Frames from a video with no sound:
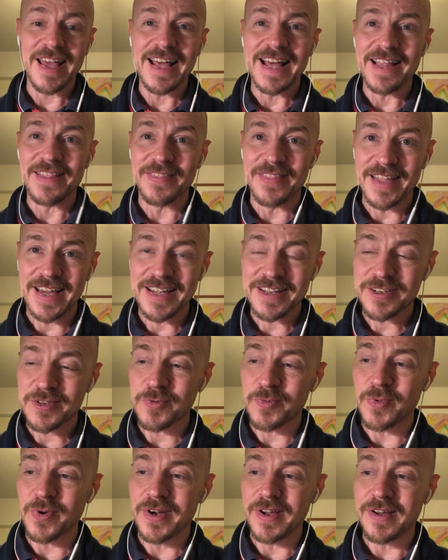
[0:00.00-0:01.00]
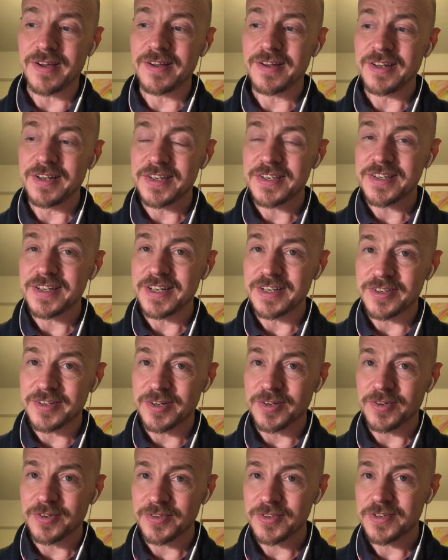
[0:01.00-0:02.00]
And that's where listening to
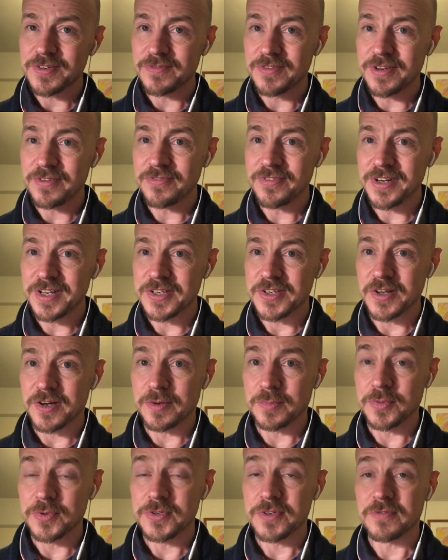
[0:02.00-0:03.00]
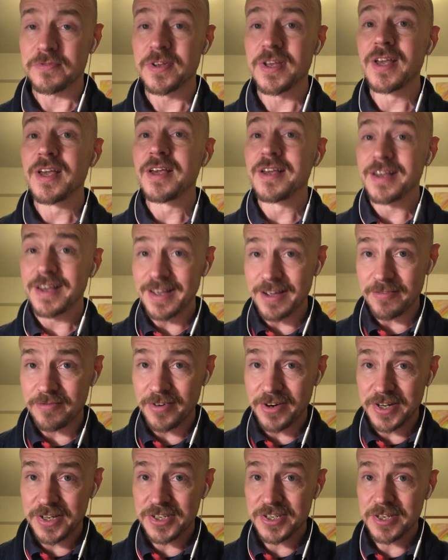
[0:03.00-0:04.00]
lots of different examples of a
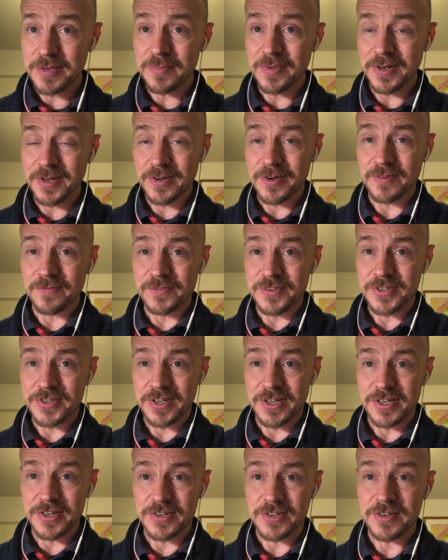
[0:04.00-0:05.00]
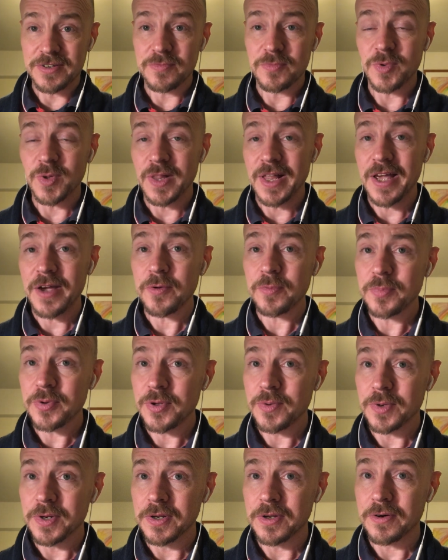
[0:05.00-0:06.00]
very similar conversation will help
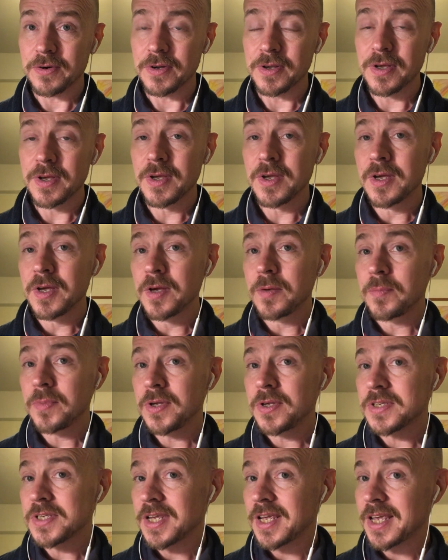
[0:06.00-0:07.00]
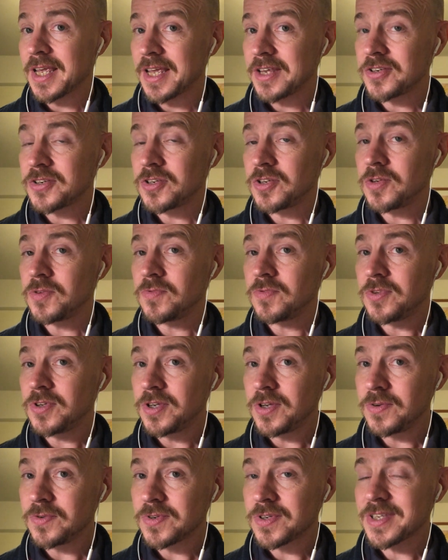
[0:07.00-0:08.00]
you a lot, because it gets you
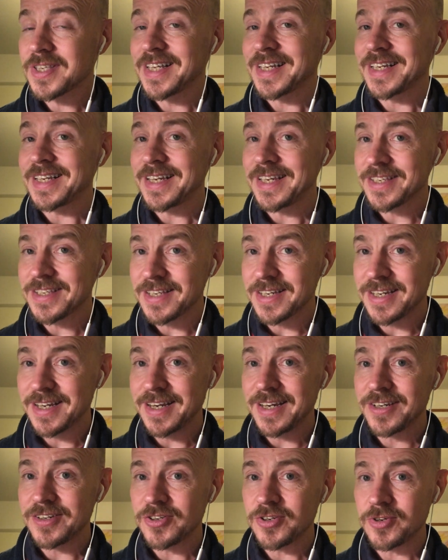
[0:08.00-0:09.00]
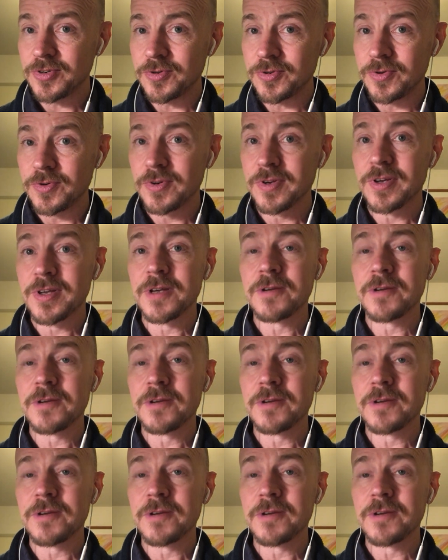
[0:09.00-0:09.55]
used to listening to